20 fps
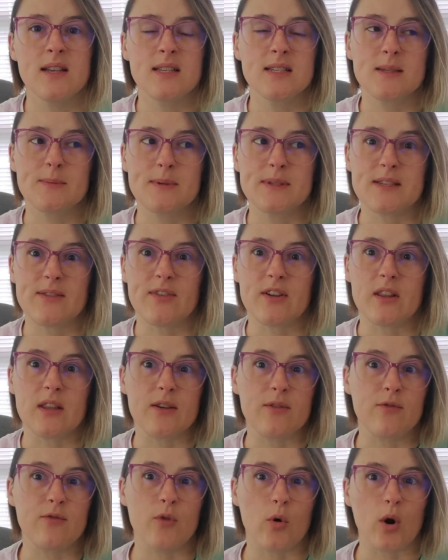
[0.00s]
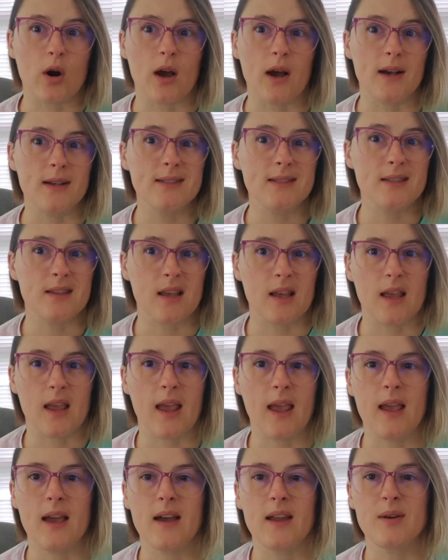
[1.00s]
specifically for us, they
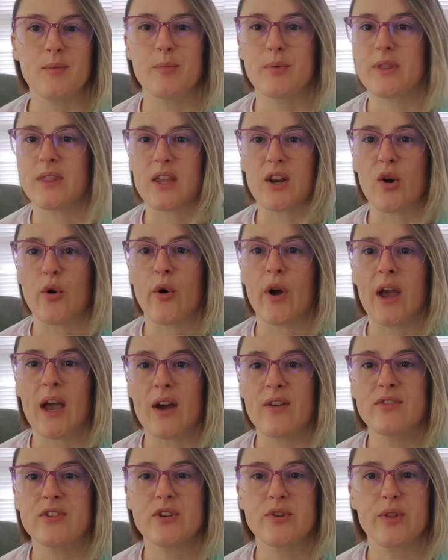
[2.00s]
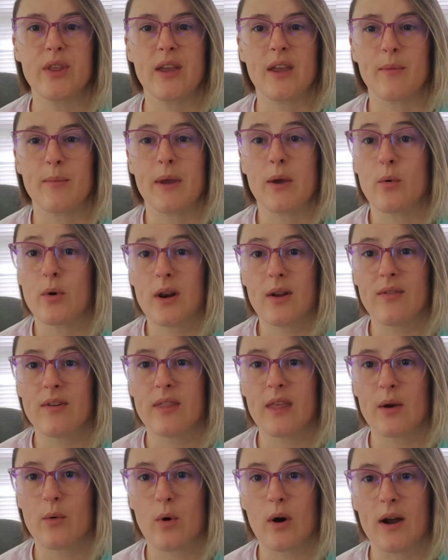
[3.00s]
can, but they don't have to. They can make whatever
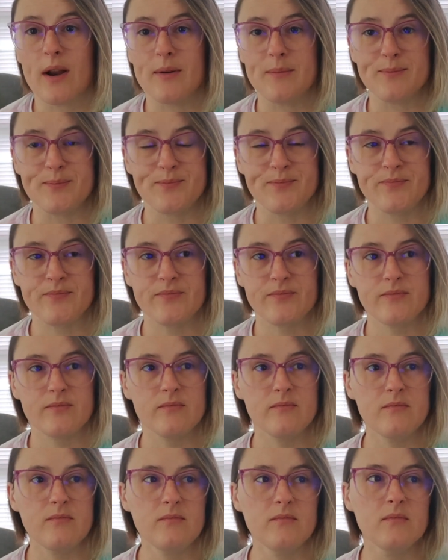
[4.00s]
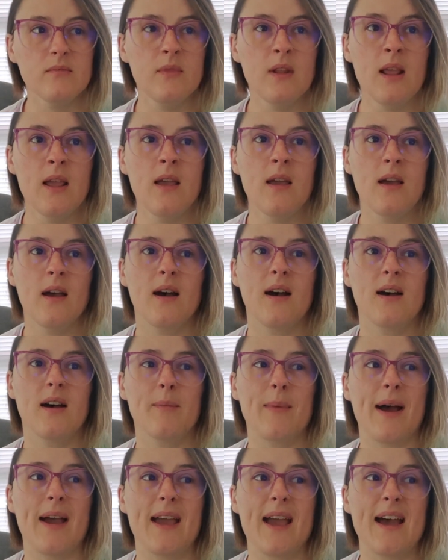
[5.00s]
they want.
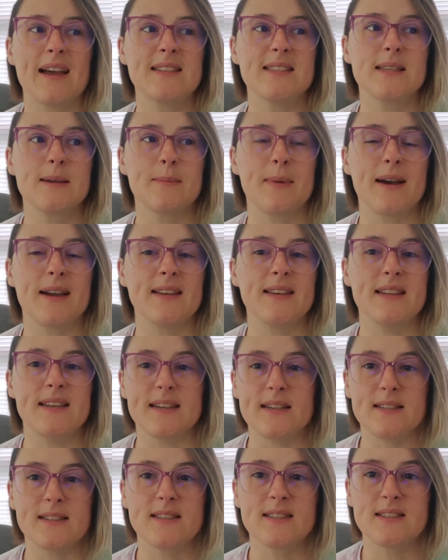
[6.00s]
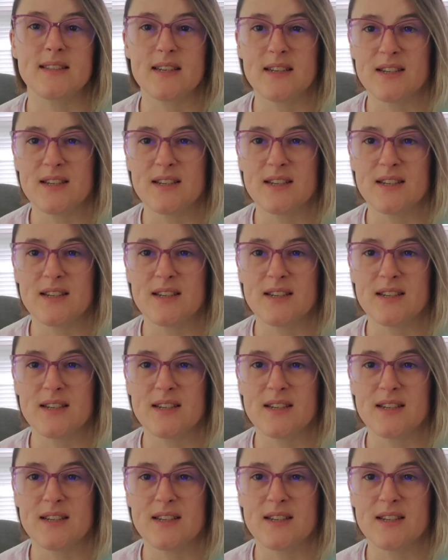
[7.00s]
Um, I had some ideas